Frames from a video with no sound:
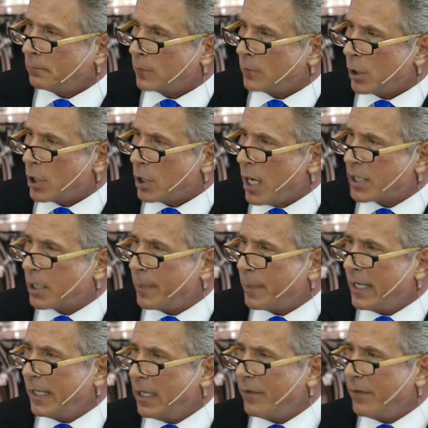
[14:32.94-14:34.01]
You're not to
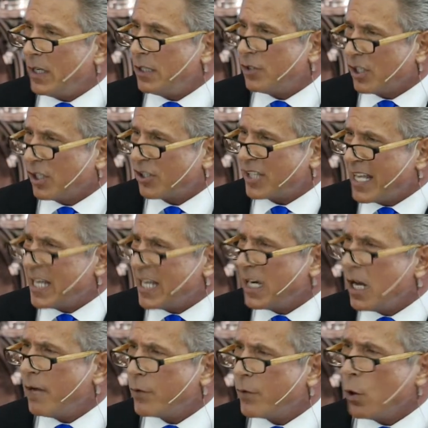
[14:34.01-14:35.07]
be living just in and
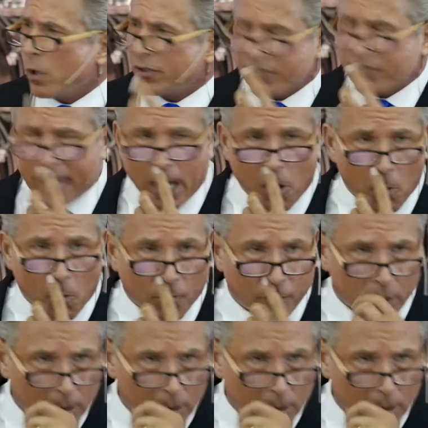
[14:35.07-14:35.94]
of yourself.